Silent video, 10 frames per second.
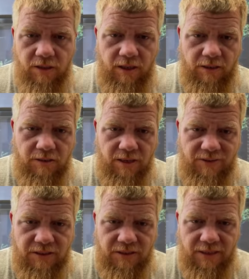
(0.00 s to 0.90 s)
in
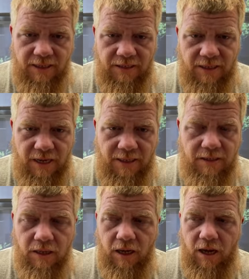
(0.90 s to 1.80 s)
1789
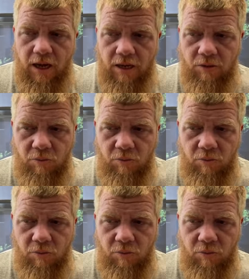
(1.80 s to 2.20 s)
uh,